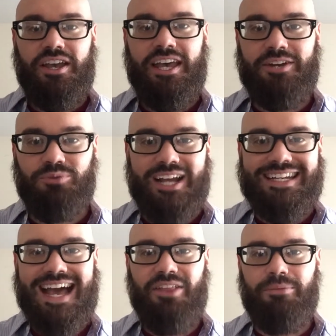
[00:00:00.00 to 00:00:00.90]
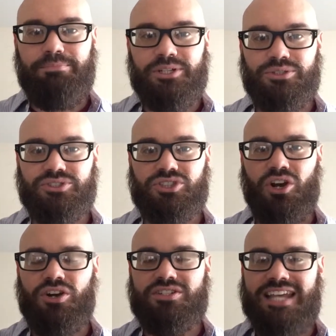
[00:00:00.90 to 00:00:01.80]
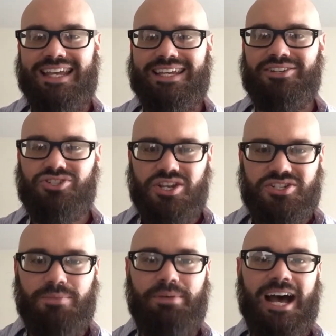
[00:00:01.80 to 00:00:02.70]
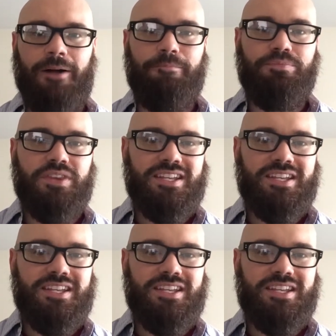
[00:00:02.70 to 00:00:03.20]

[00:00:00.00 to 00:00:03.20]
And right now, the Bills are taking just about